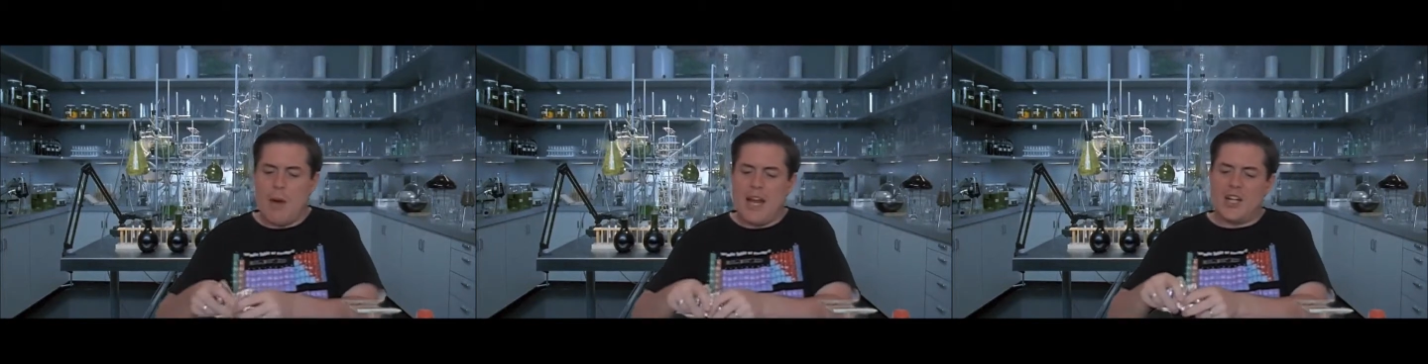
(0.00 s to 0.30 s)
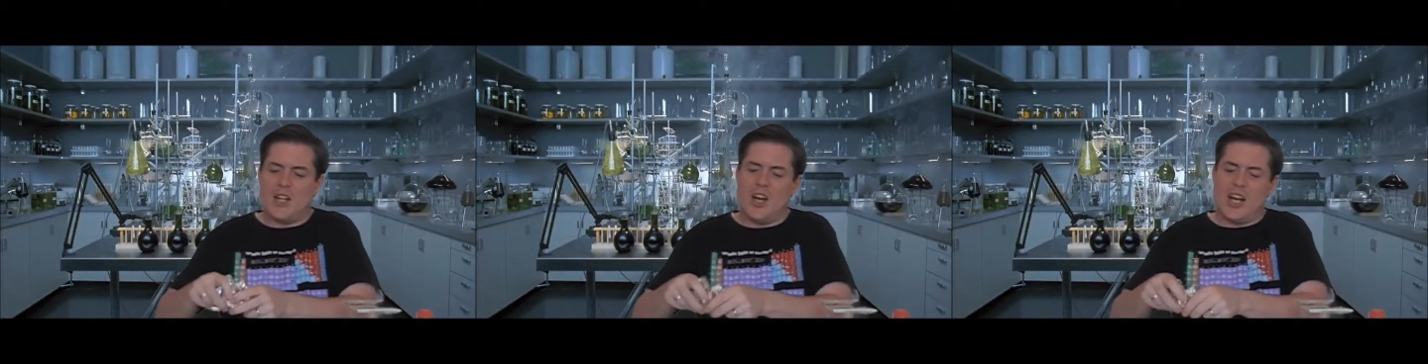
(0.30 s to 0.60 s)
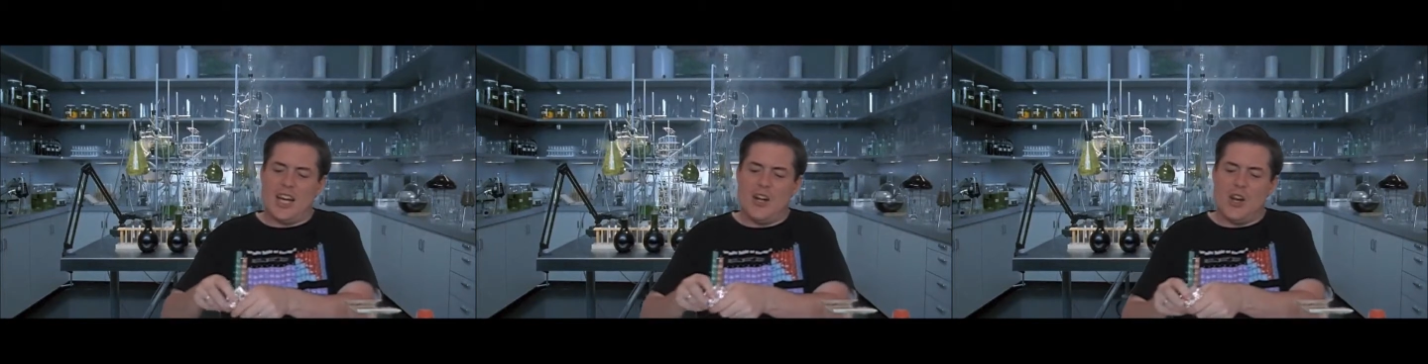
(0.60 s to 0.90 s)
Make like
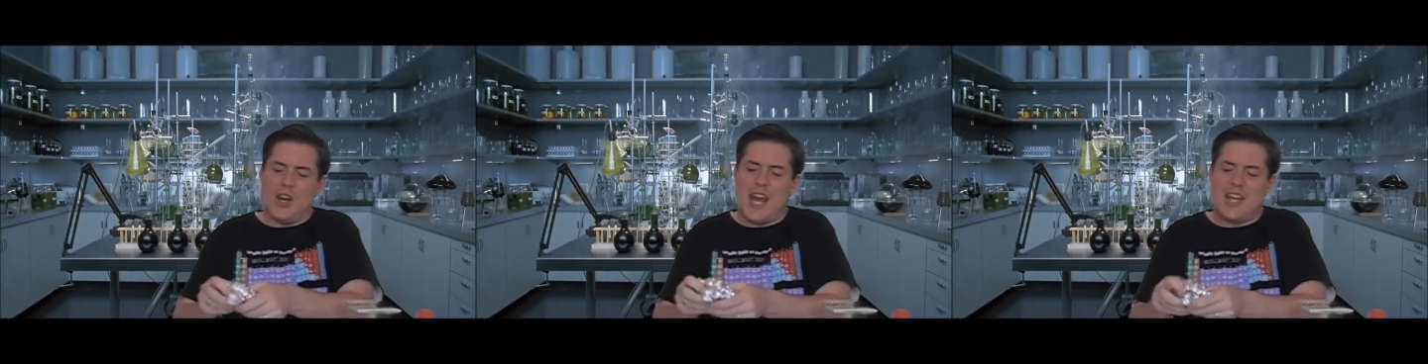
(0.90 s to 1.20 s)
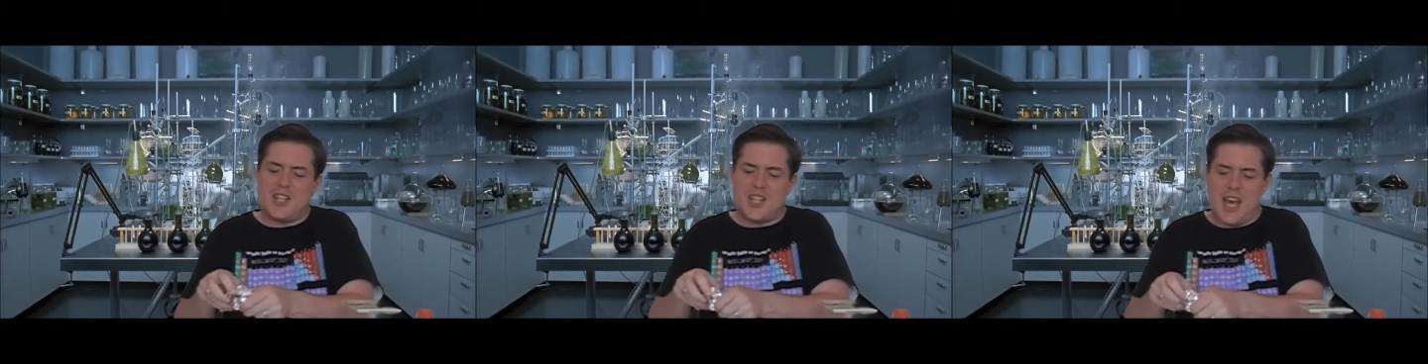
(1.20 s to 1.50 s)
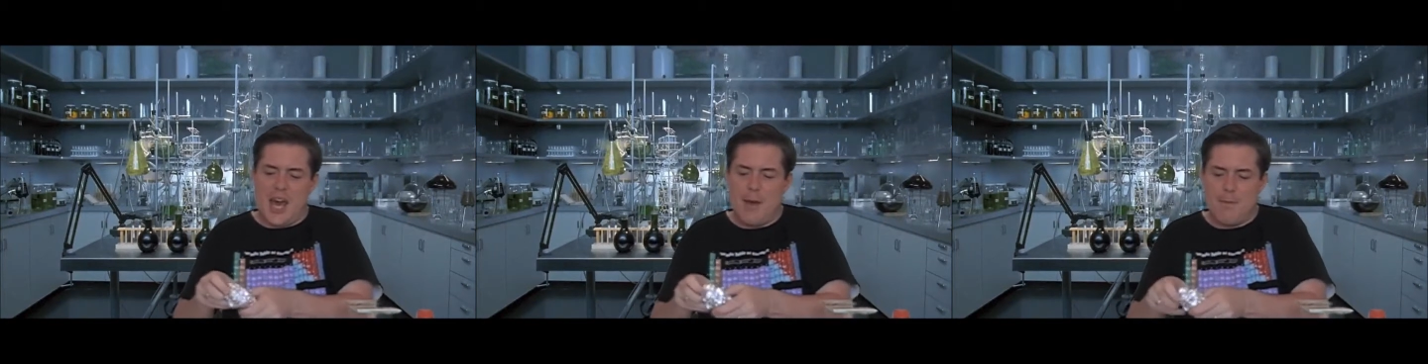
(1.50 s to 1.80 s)
a little nest
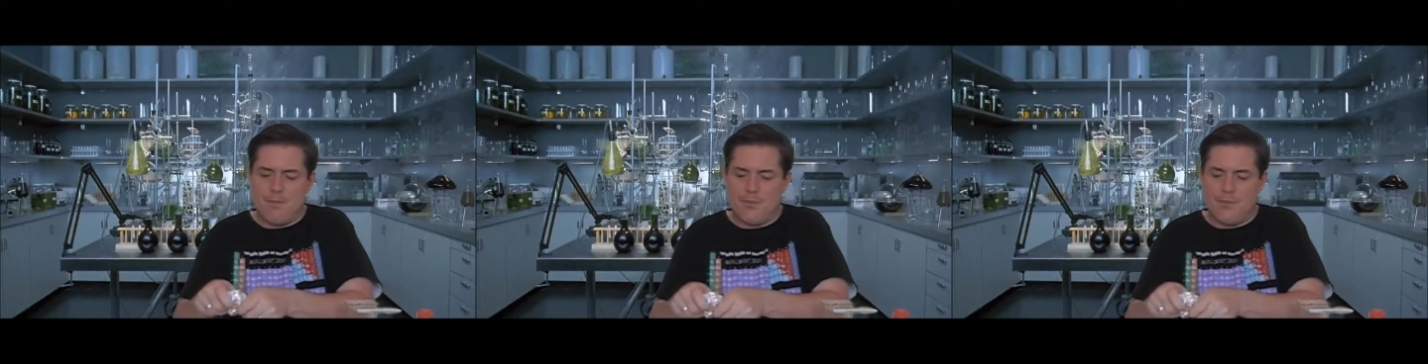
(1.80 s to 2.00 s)
there.